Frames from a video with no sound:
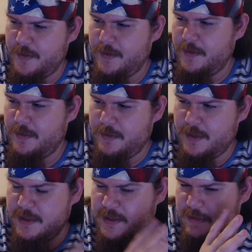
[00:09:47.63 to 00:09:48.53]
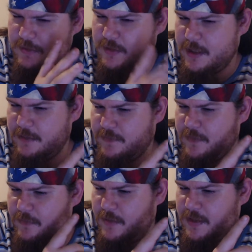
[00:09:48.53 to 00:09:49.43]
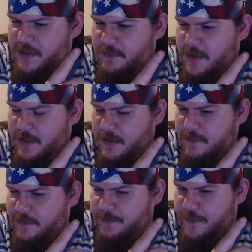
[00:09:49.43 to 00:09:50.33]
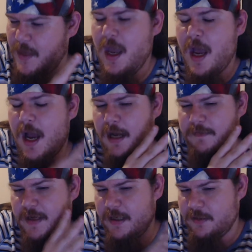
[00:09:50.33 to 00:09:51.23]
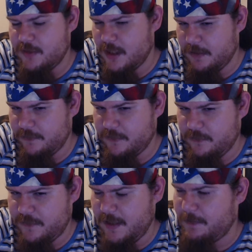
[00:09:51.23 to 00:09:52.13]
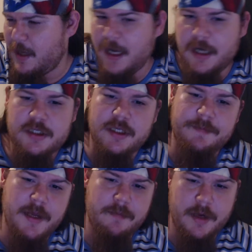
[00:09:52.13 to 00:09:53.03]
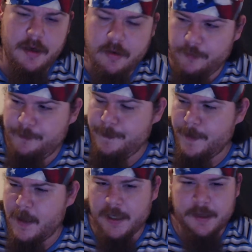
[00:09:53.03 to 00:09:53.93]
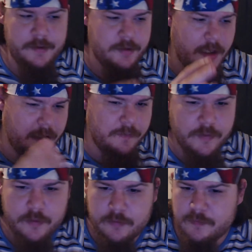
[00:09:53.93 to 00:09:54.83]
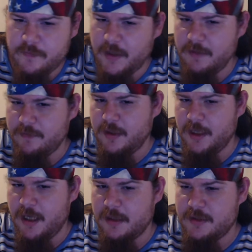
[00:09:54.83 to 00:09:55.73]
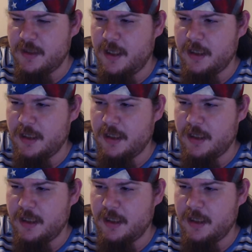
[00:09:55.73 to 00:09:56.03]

like I said, dragon fruit once in my life. I've had dragon fruit vape. I actually made my own. I got the dragon fruit flavoring extract,